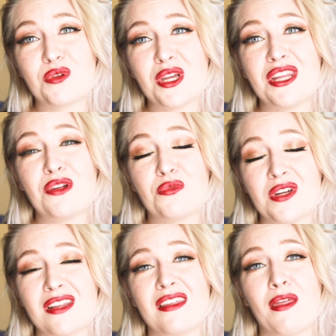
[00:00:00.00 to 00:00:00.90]
really,
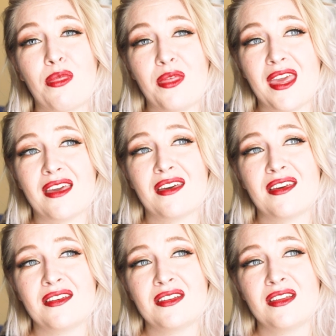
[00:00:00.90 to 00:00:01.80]
really think
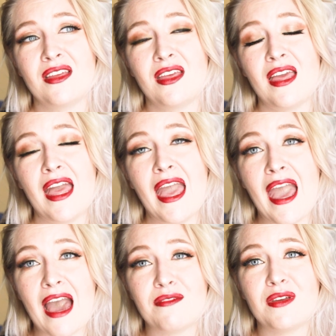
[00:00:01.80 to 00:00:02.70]

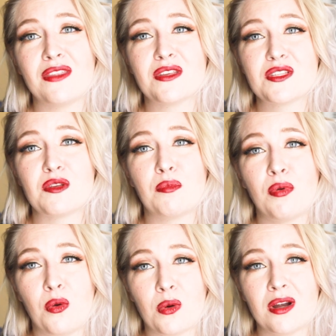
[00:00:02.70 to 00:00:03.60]
having the
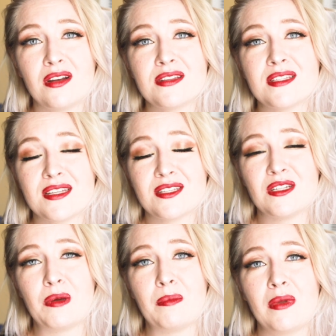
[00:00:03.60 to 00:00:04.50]
support
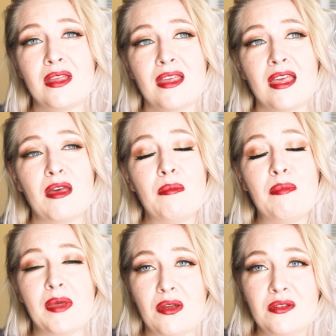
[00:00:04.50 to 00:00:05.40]
system
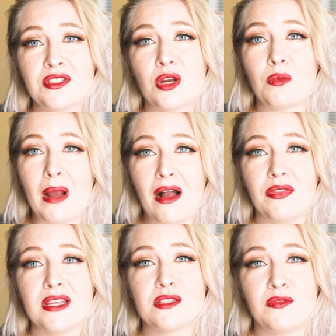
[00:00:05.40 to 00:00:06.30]
built
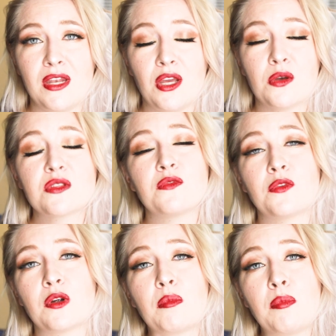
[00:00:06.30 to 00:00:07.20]
around these videos
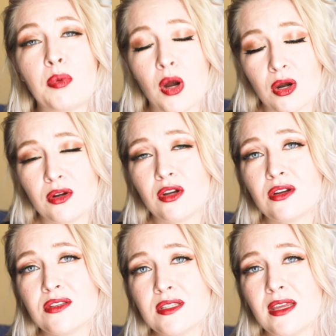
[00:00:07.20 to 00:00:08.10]
for
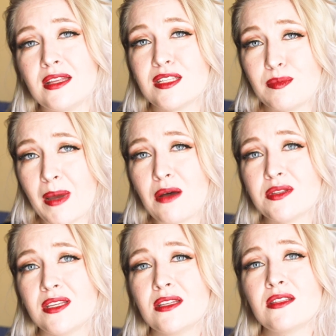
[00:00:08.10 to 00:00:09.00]
partners and
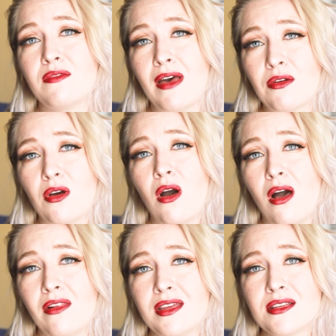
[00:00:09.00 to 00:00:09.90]
spouses of
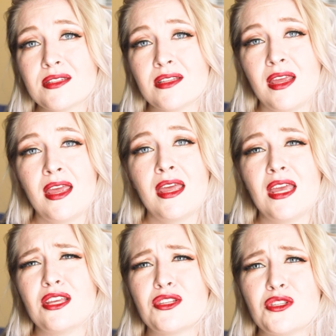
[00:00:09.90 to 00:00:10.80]
alcoholics
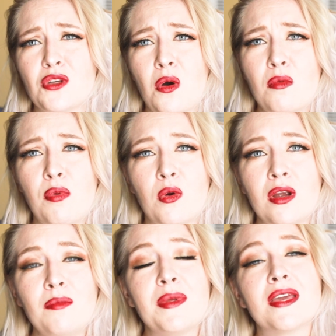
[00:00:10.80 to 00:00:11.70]
is so
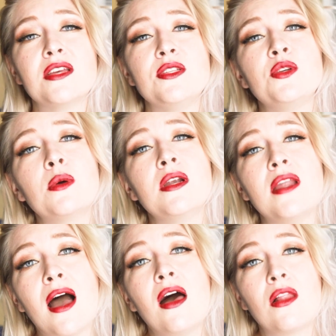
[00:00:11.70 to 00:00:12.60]
important, because you are
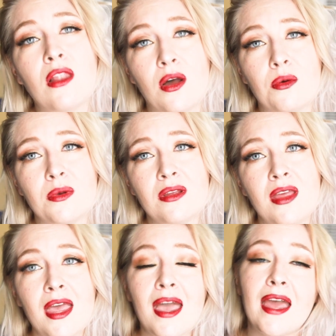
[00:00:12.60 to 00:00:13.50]
not
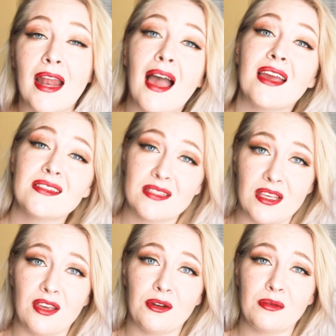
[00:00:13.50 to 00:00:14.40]
alone, and I
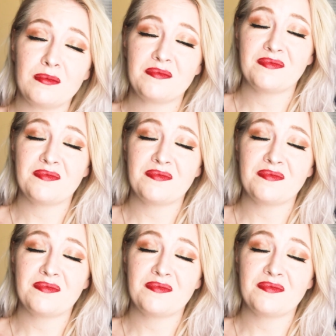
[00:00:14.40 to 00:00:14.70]
see you.